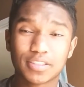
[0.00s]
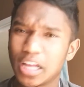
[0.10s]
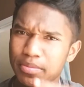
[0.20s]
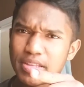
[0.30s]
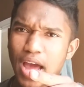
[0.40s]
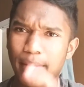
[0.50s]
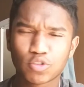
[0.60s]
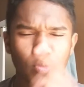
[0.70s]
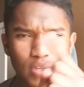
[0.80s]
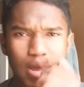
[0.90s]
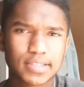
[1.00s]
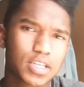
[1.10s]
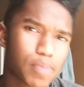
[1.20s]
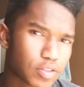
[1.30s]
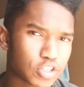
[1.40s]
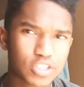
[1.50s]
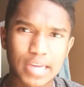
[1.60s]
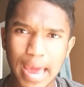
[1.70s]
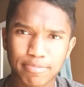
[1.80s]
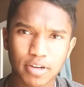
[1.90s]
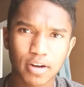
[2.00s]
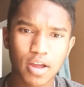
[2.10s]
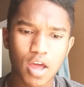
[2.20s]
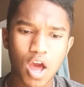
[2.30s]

So tell me in the comments what you guys think about this chapter.